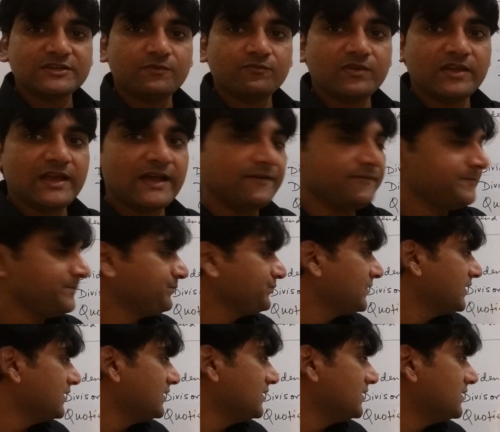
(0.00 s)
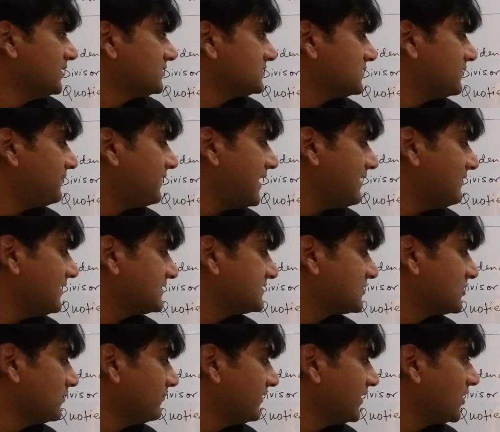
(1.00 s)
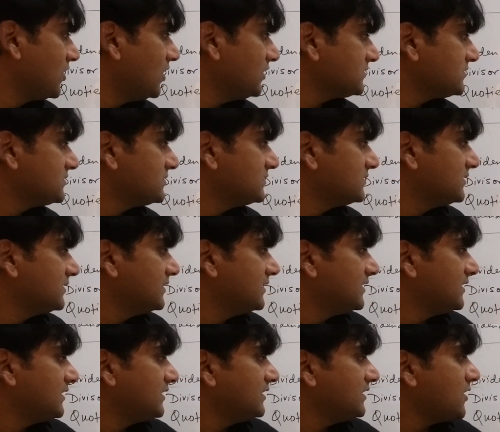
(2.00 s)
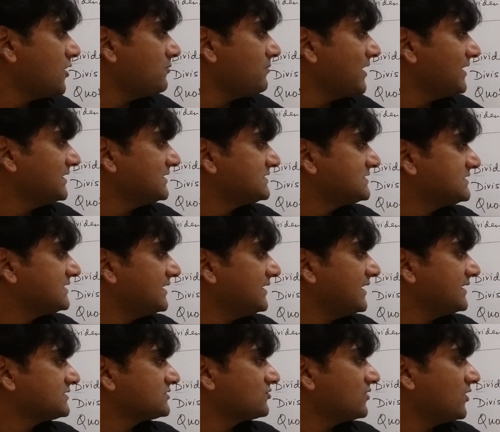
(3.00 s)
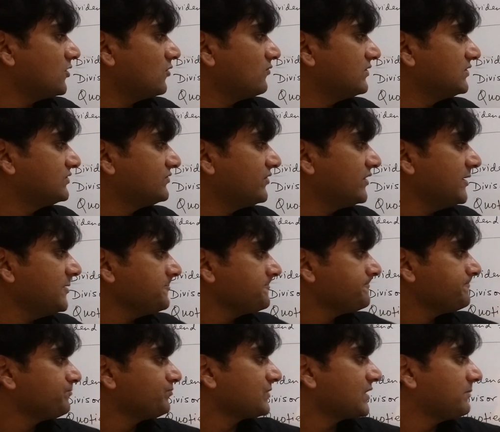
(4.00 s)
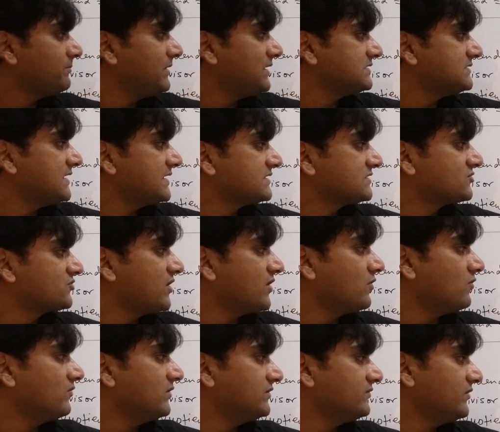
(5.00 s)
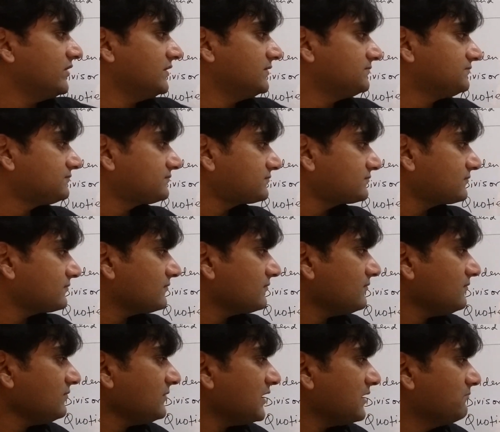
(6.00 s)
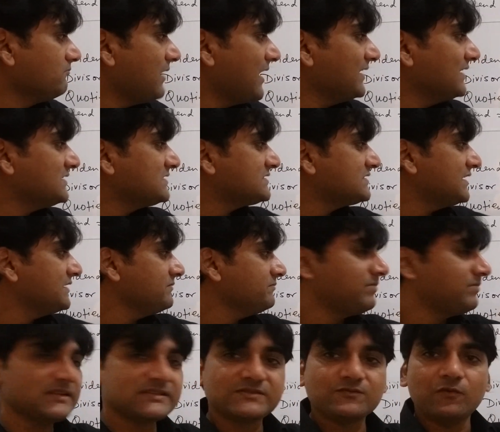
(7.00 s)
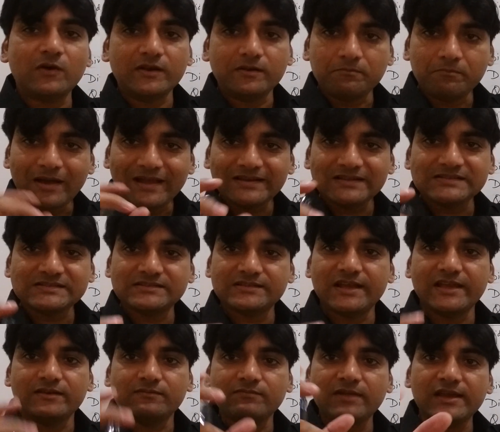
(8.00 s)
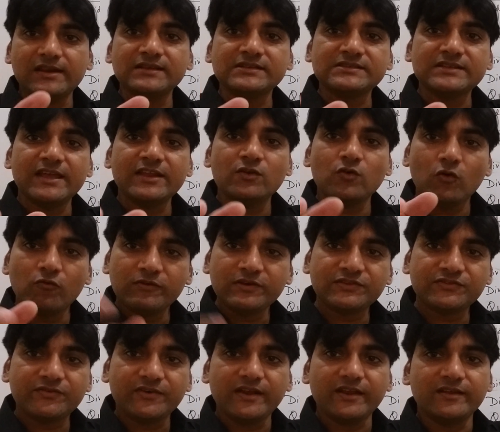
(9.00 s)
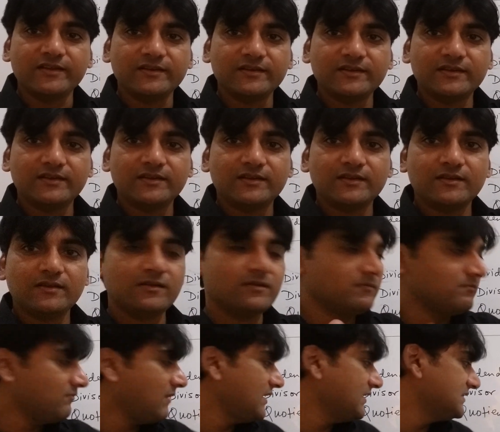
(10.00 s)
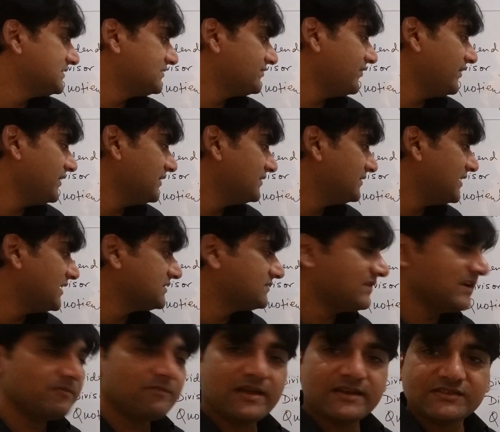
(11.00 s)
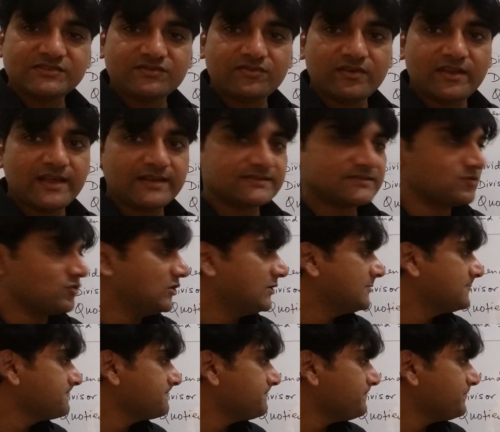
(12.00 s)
term we have, so 5x cube we got. Now minus 10x square over 3 plus x square over 3, minus 10 plus 1, minus 9 over 3, minus 3, that's why minus 3x square.